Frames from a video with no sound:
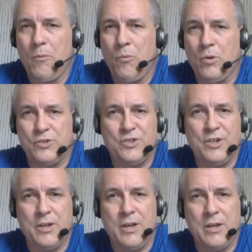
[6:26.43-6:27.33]
once
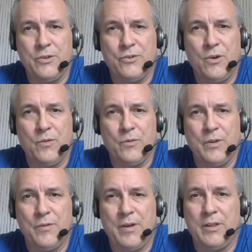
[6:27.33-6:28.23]
Gen Con is over and
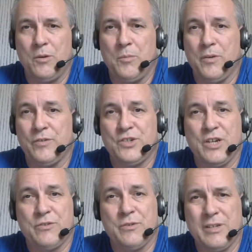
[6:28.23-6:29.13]
they've had a little bit of a
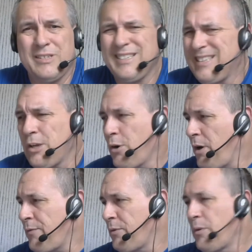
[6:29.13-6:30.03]
chance that they
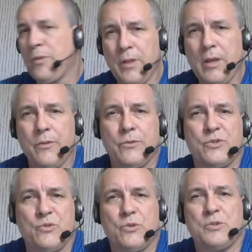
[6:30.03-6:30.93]
offer the other
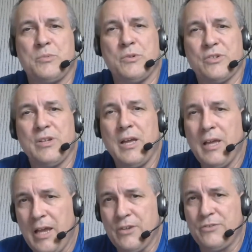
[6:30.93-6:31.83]
source books
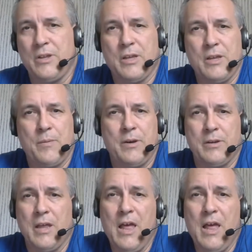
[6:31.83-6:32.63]
as they come out.